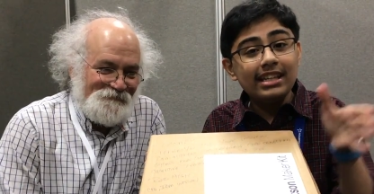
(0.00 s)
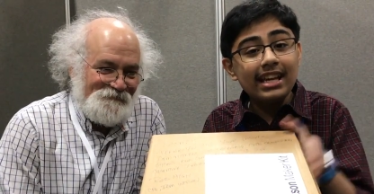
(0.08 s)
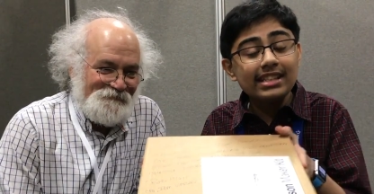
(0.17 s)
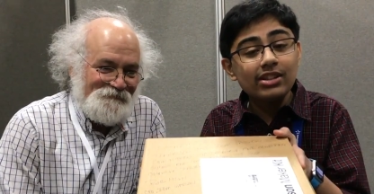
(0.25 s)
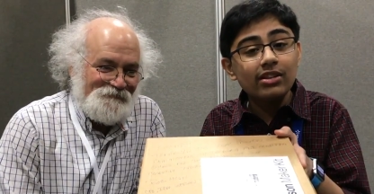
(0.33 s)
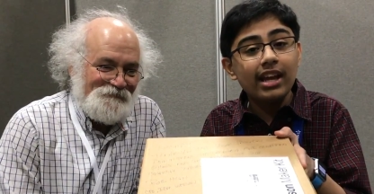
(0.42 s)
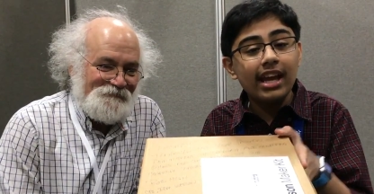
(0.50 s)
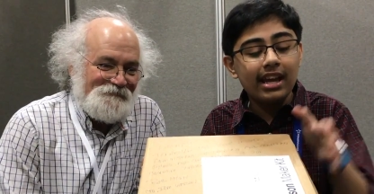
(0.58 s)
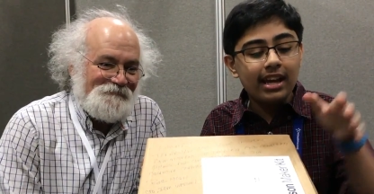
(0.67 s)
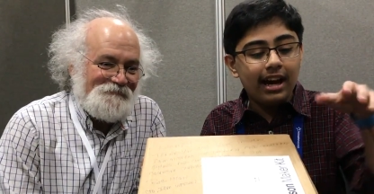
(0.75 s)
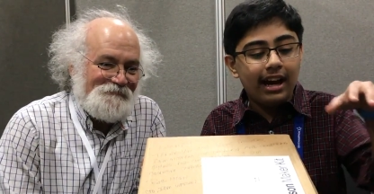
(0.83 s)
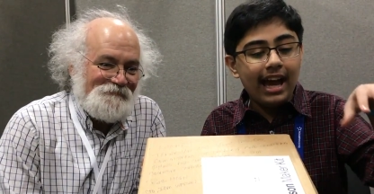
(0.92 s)
Speaker 1: yesterday
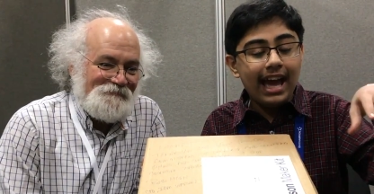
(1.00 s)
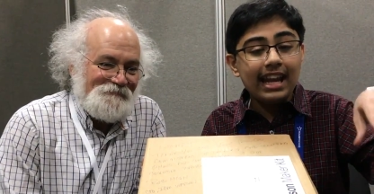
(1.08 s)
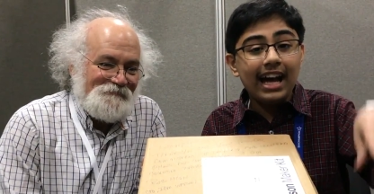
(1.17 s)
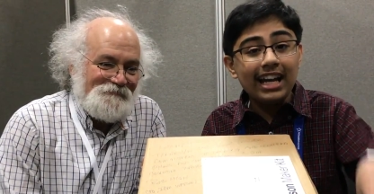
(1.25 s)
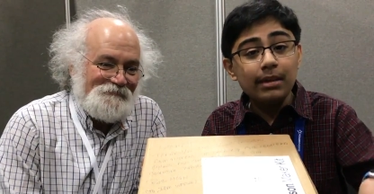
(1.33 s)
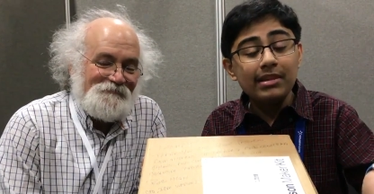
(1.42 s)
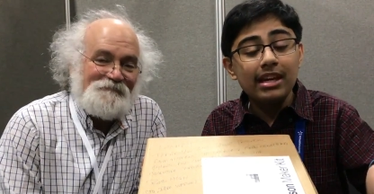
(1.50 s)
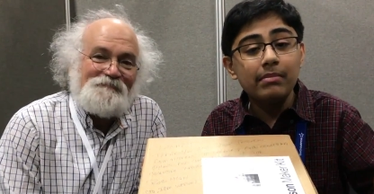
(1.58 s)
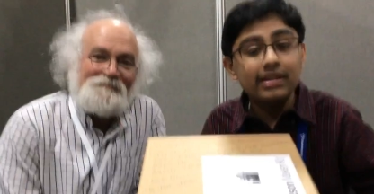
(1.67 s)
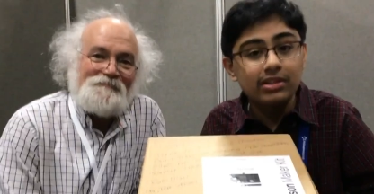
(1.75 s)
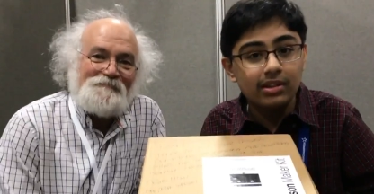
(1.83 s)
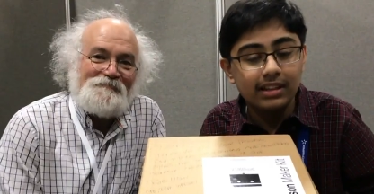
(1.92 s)
at IBM
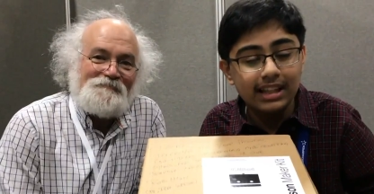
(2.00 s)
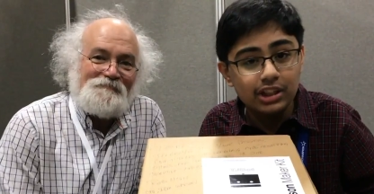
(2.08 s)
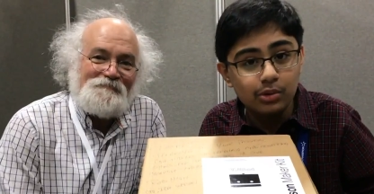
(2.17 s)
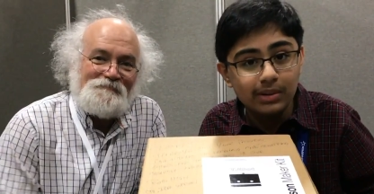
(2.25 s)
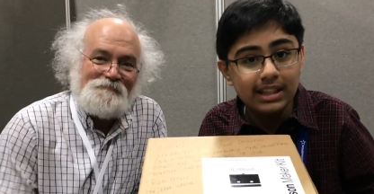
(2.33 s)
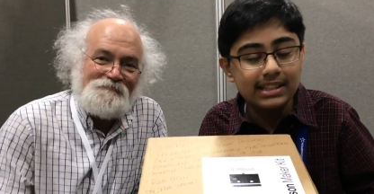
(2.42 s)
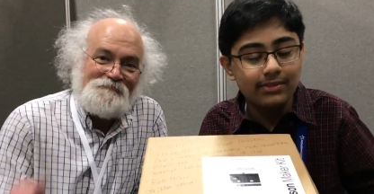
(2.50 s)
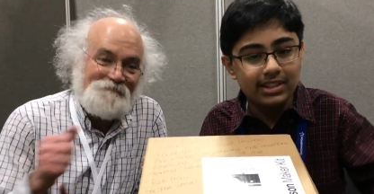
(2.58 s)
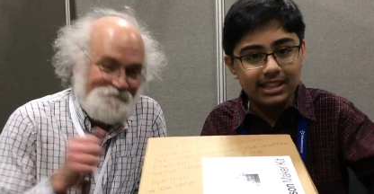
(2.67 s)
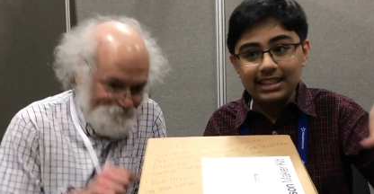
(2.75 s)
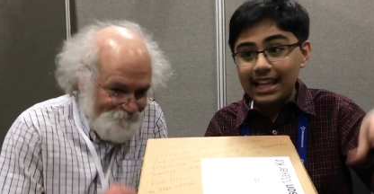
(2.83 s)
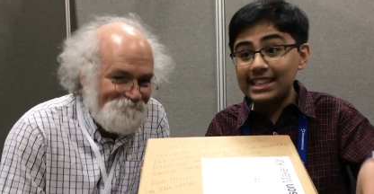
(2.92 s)
InterConnect
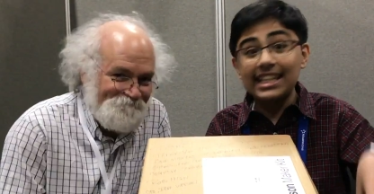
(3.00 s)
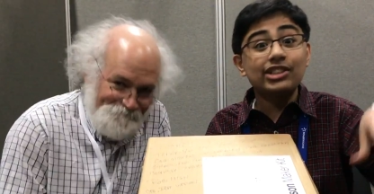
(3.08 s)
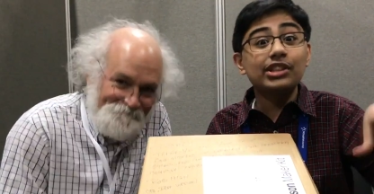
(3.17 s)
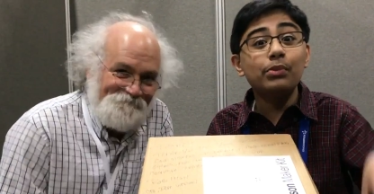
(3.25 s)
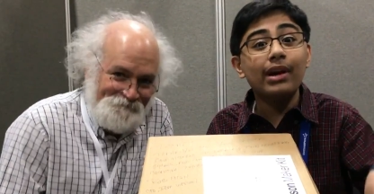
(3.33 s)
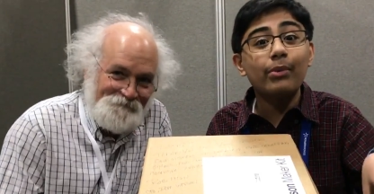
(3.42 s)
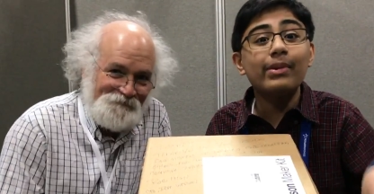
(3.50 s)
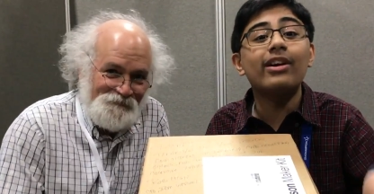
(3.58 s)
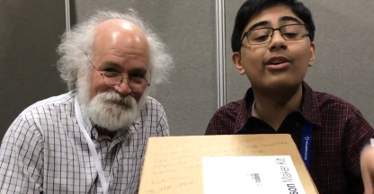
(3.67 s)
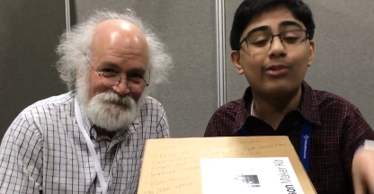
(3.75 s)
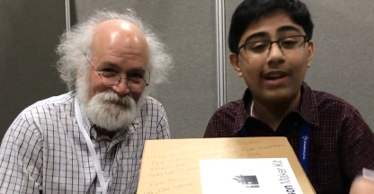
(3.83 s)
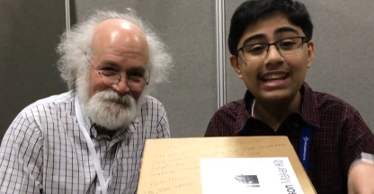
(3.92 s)
2017. That's actually where we
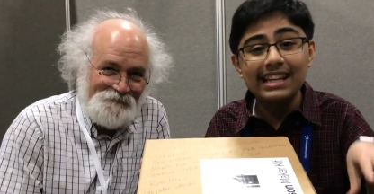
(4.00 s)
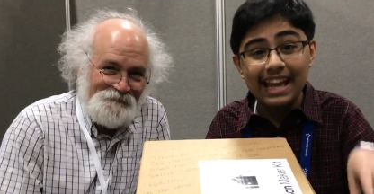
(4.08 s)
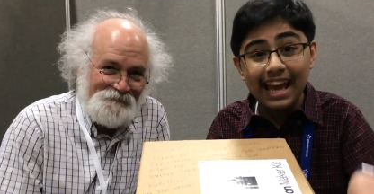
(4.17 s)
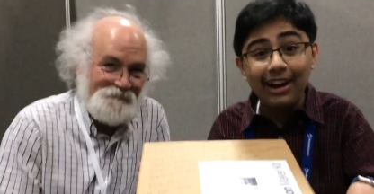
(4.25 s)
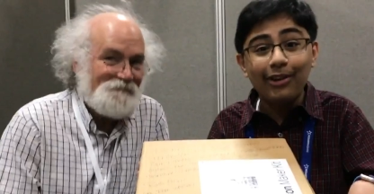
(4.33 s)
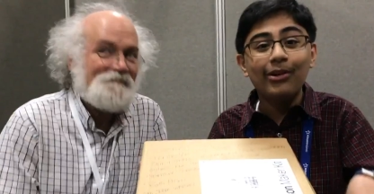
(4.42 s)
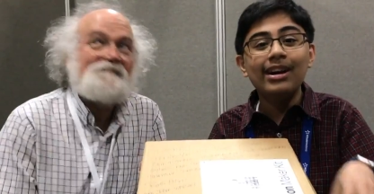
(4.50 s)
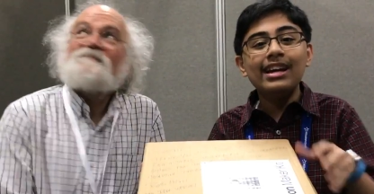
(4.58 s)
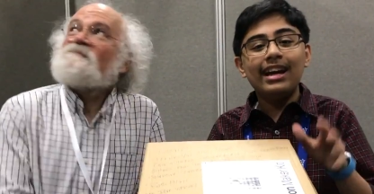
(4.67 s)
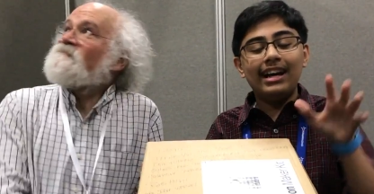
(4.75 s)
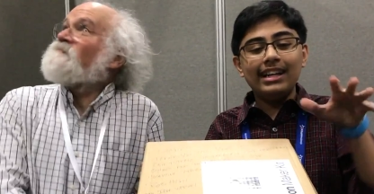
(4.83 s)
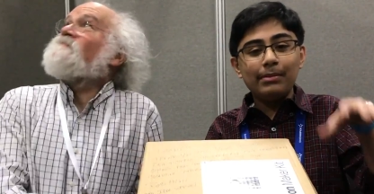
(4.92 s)
are right now,
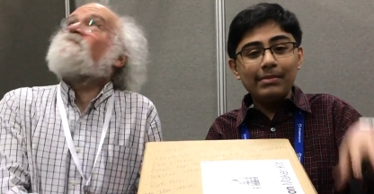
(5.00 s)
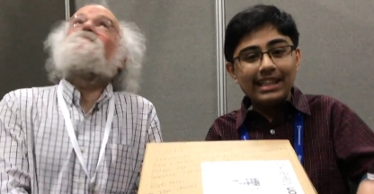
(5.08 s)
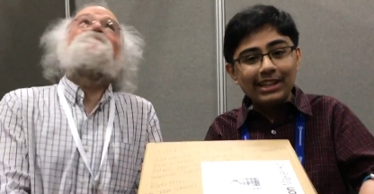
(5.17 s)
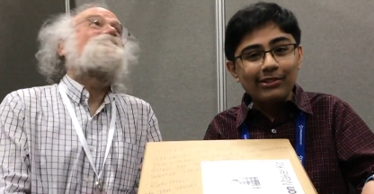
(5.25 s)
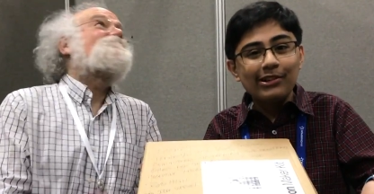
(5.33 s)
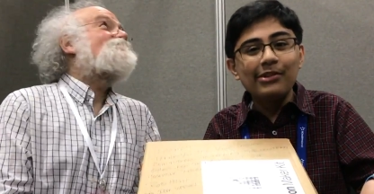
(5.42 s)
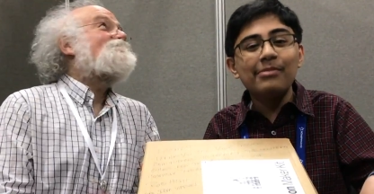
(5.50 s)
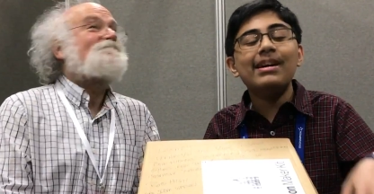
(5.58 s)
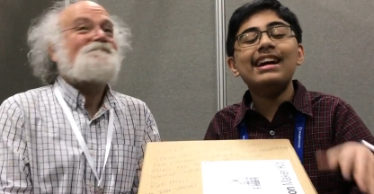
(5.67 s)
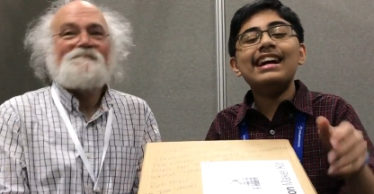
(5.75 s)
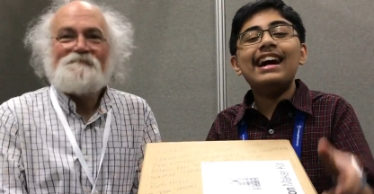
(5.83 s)
in a meeting room.